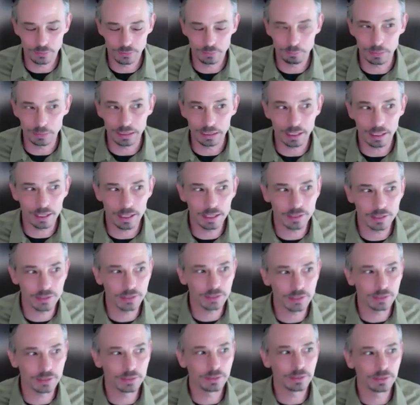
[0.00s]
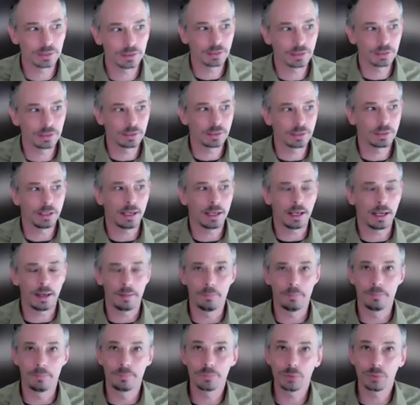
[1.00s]
because
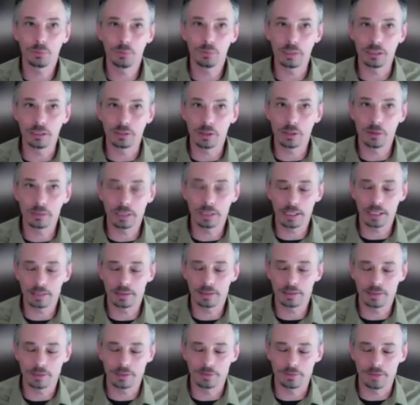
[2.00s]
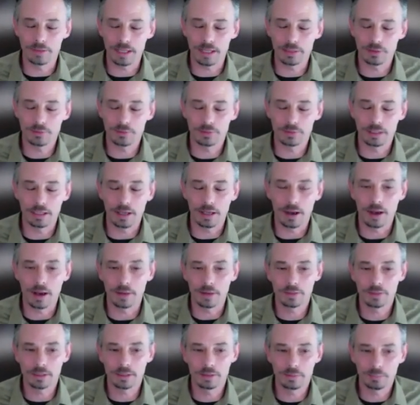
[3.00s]
um, we don't get these events very
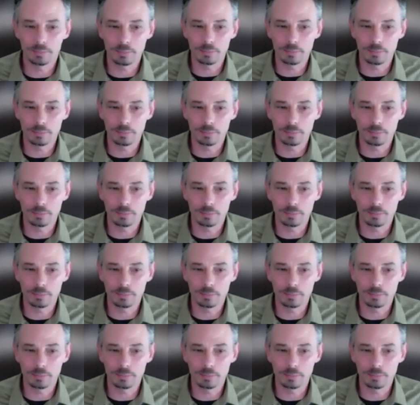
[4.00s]
often.